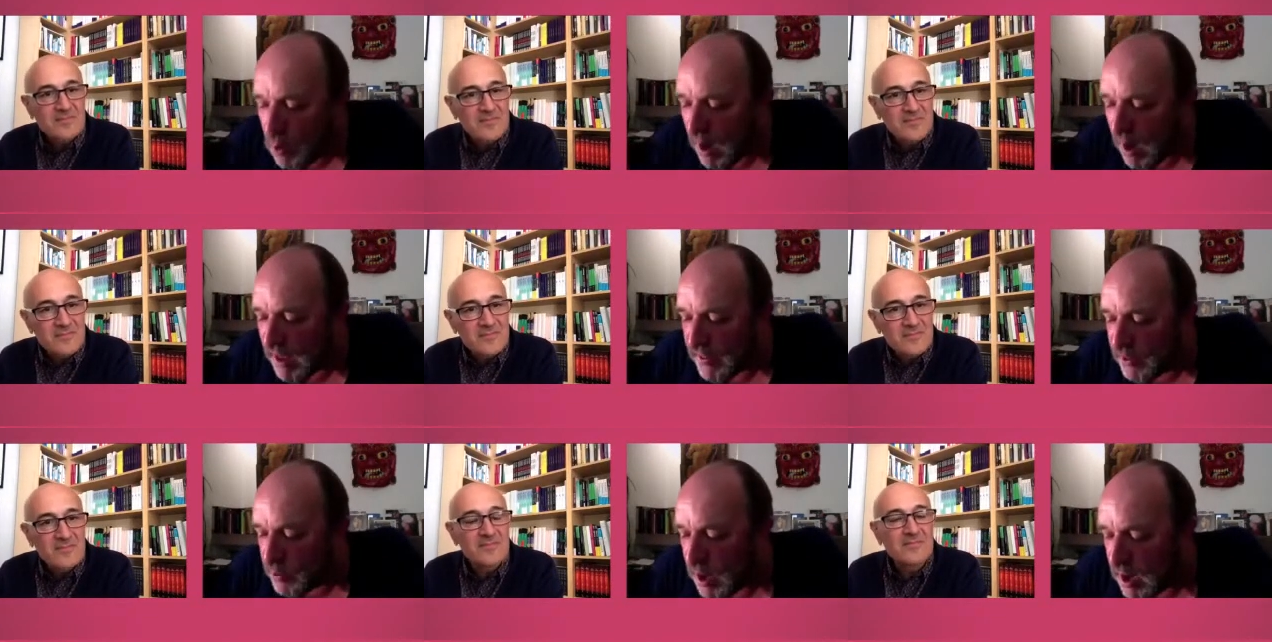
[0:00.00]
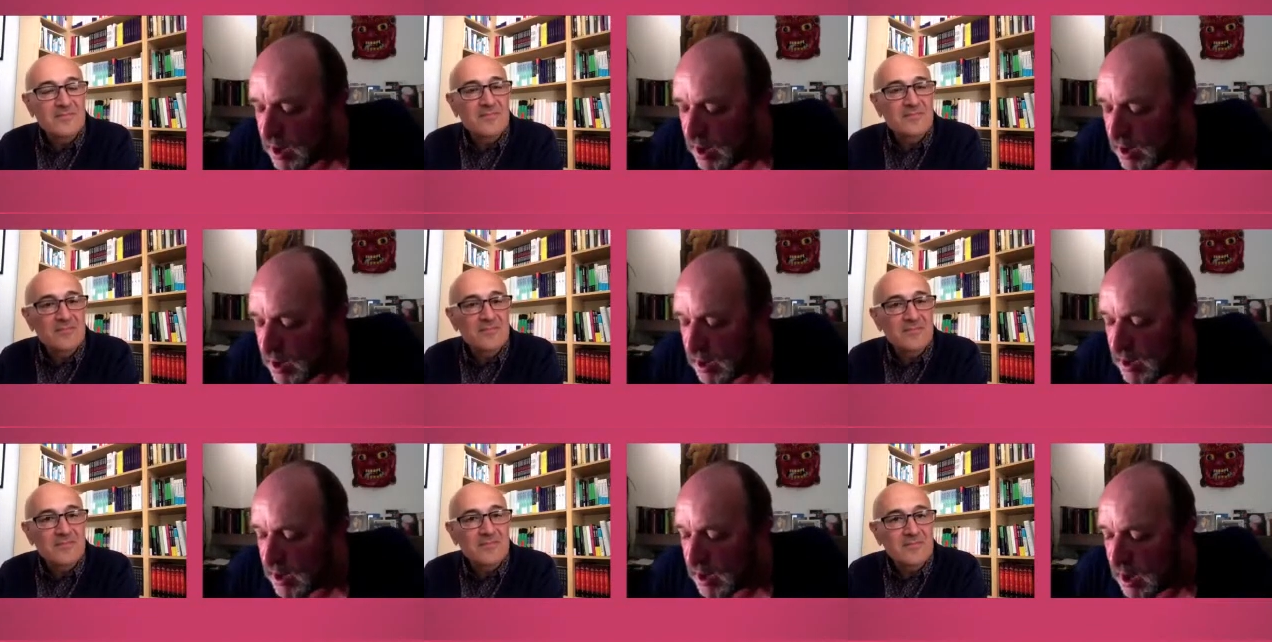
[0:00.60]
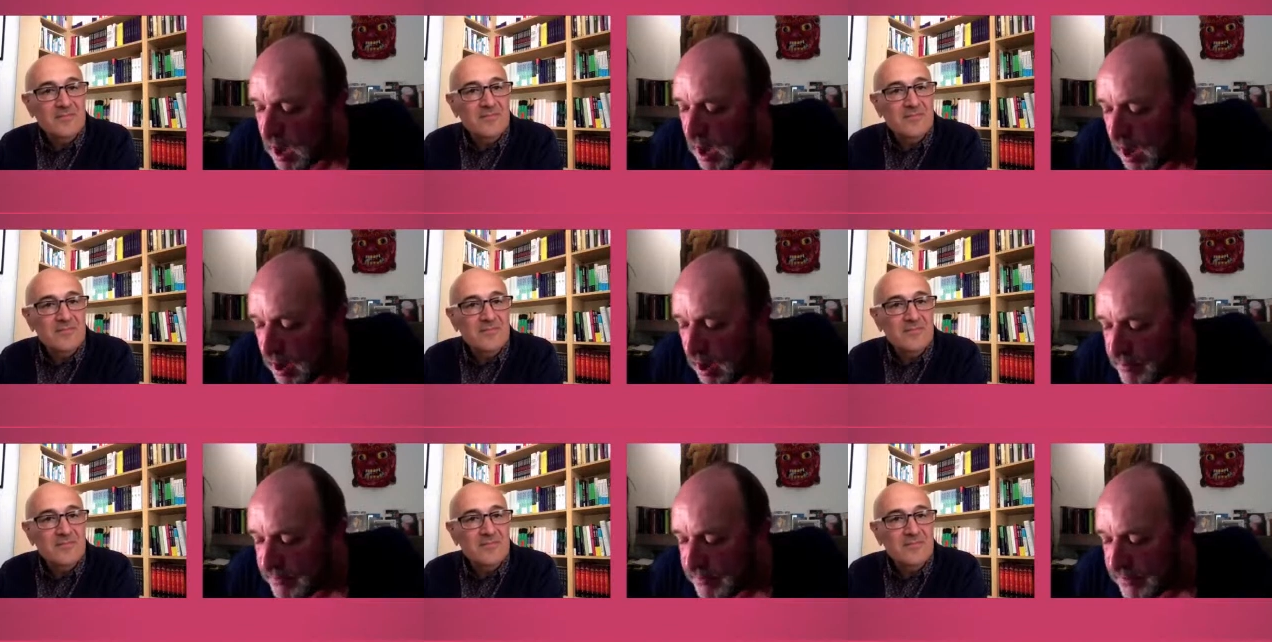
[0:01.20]
Speaker 1: where there were
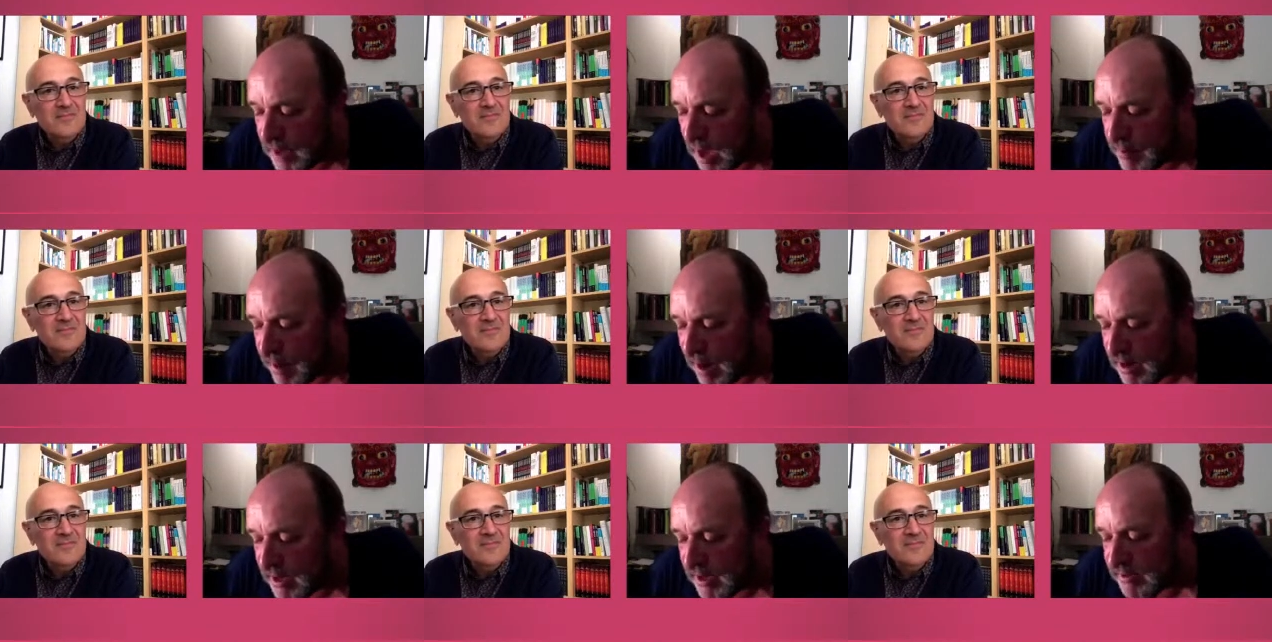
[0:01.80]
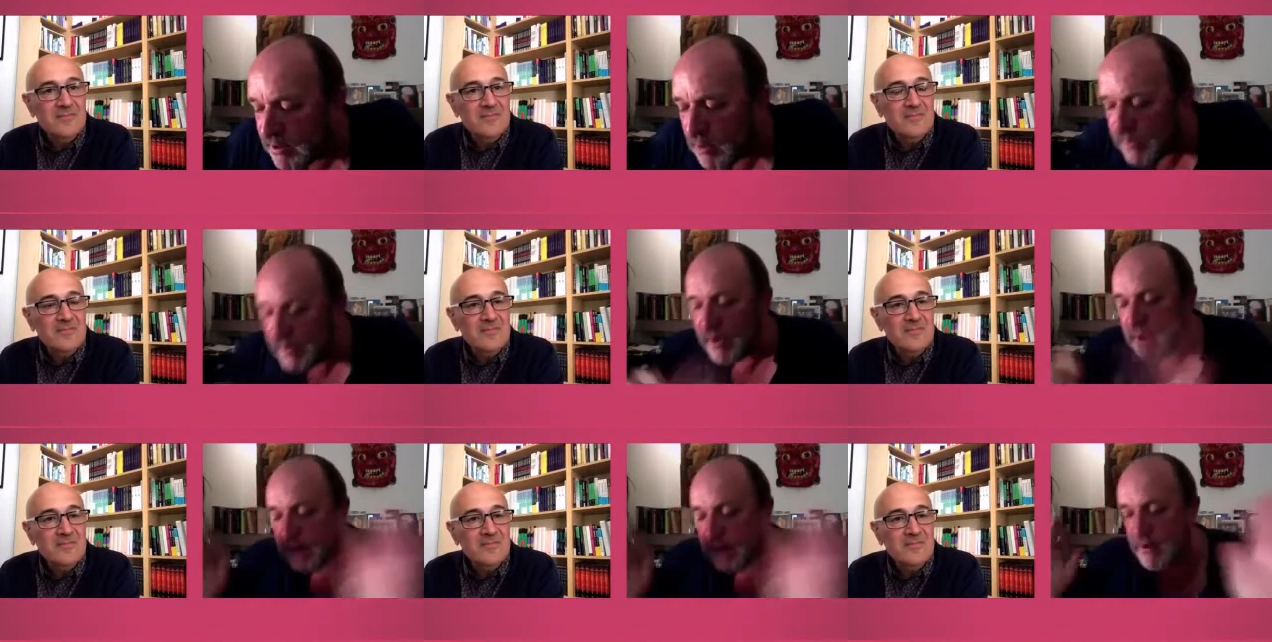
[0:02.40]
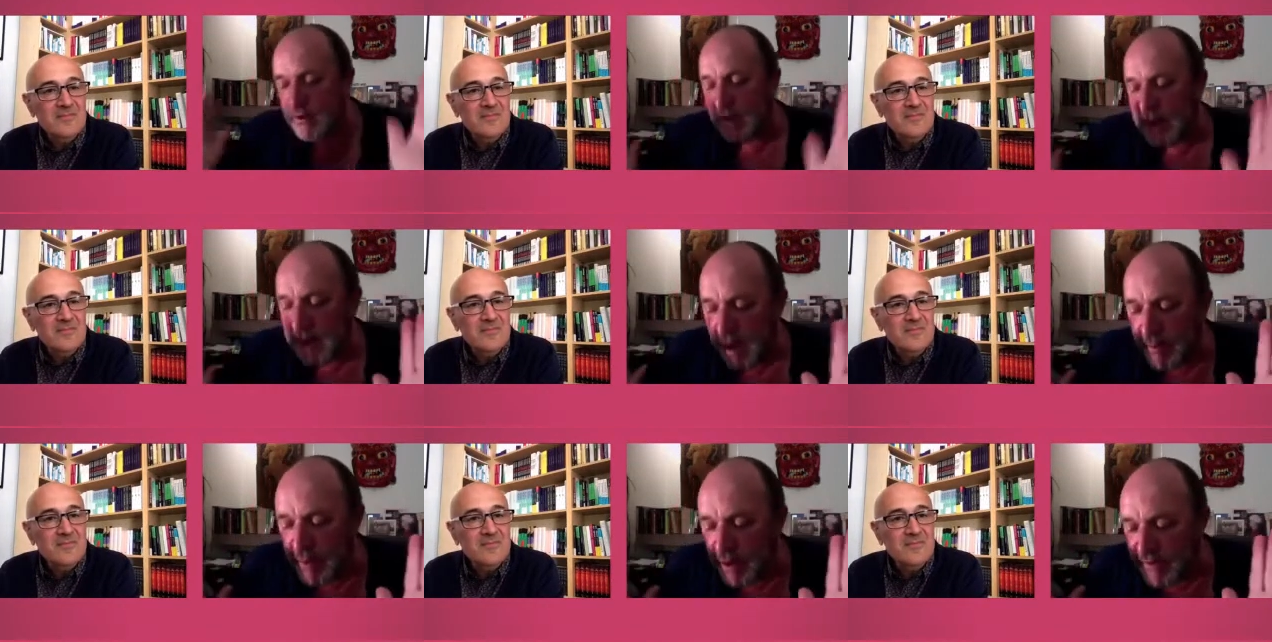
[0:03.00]
um, apparently a great
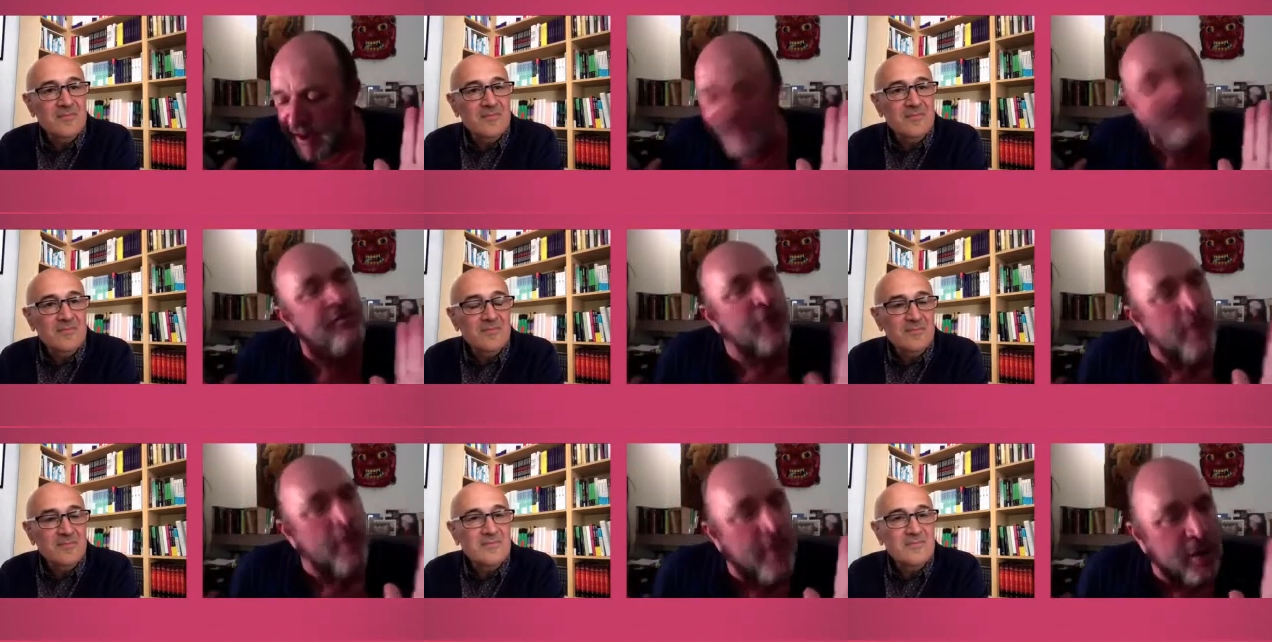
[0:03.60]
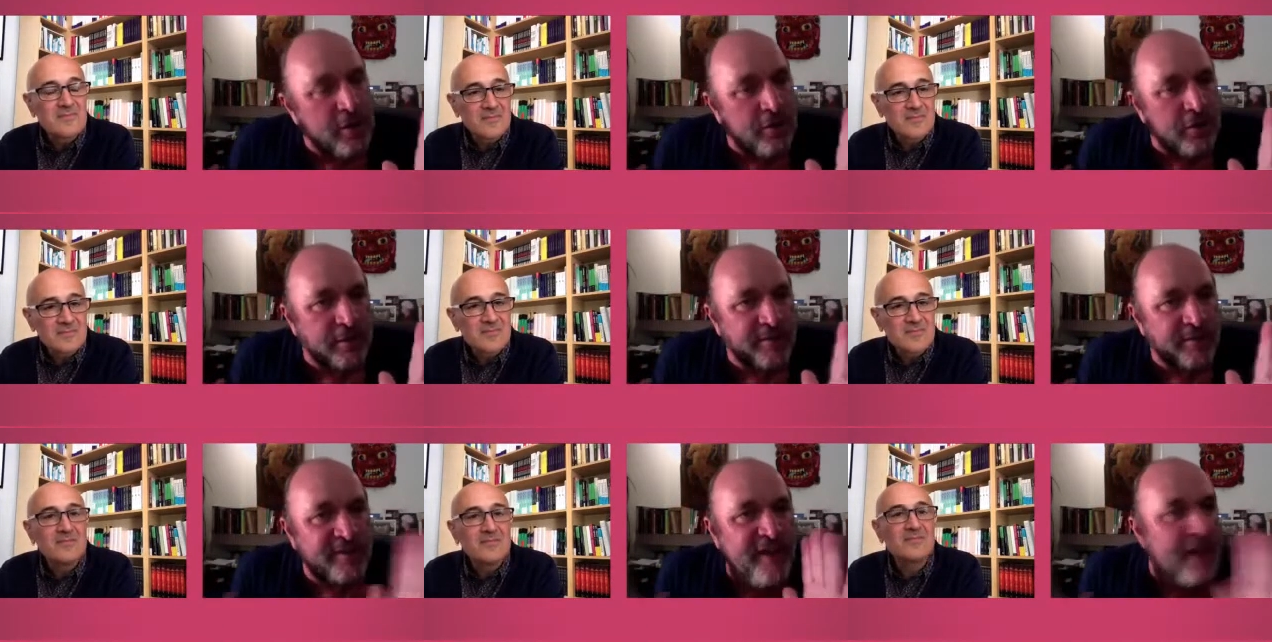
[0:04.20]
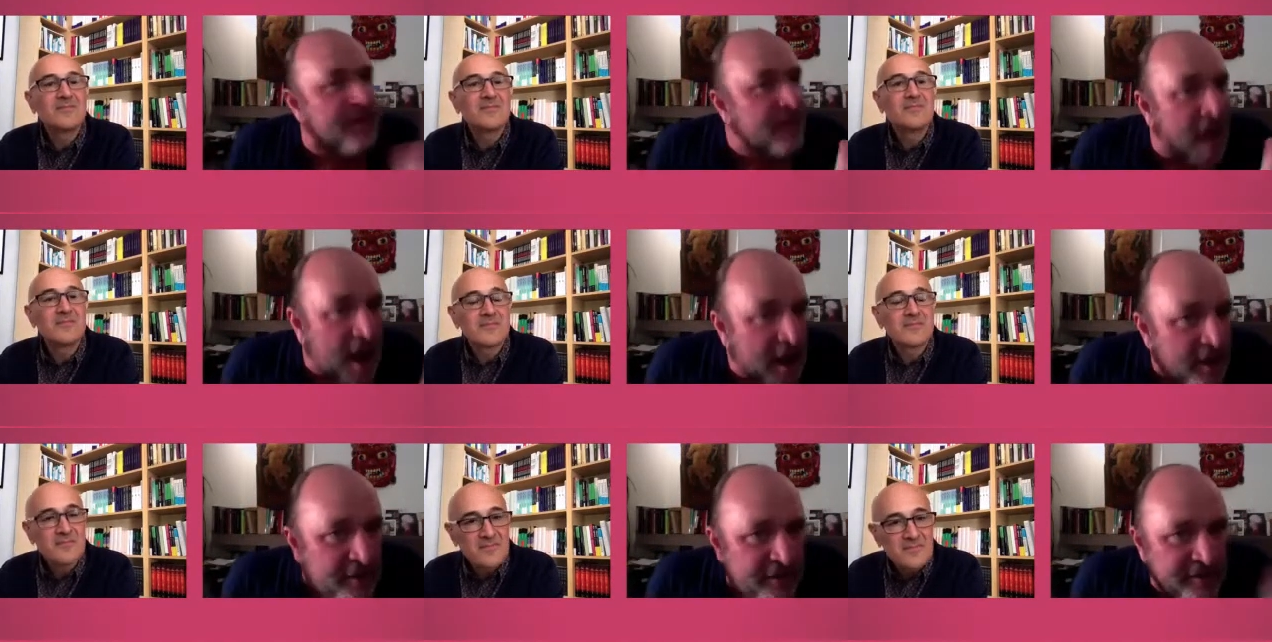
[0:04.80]
number of astronomical
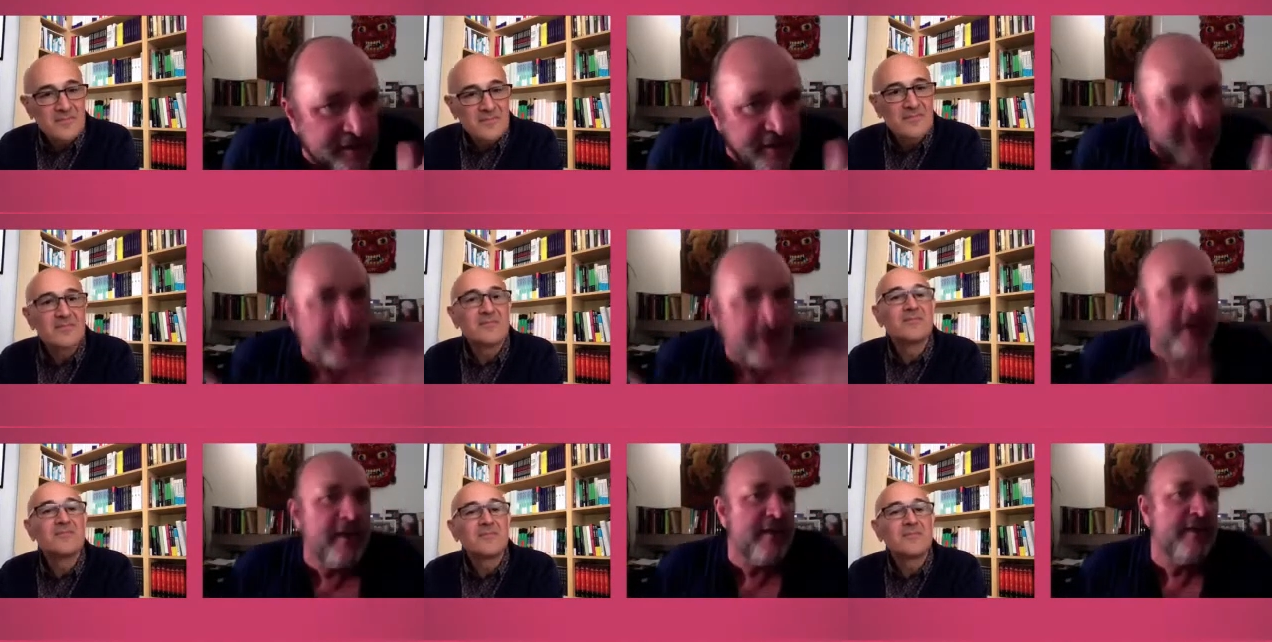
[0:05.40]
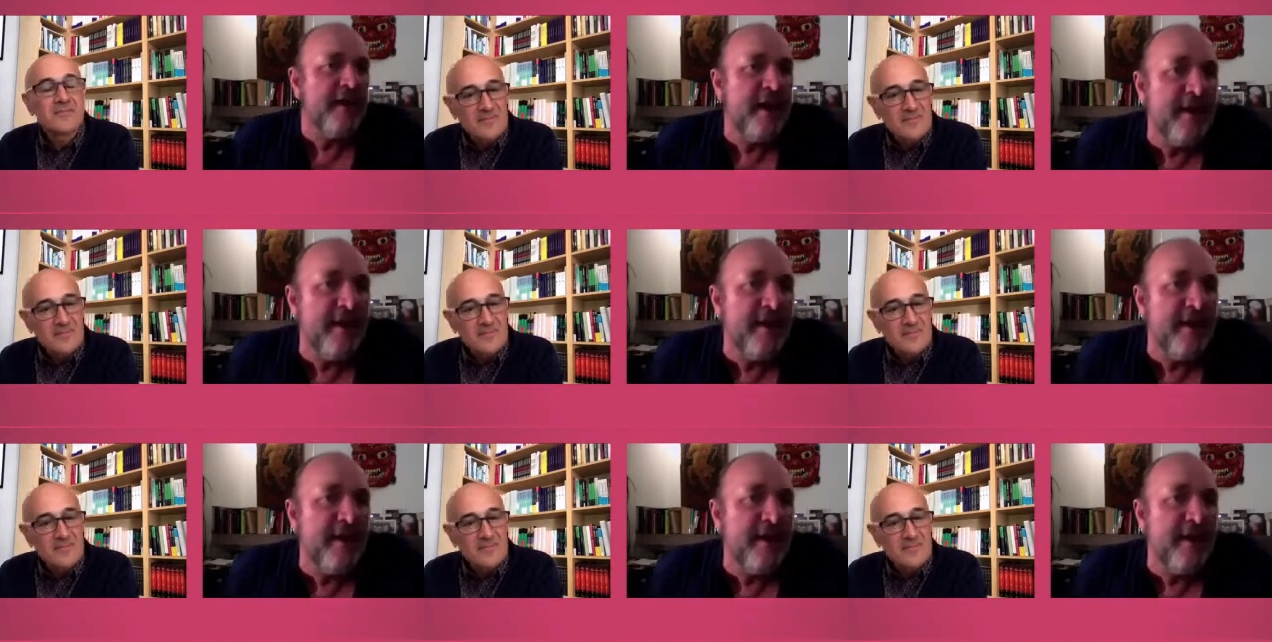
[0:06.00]
sundials and, and,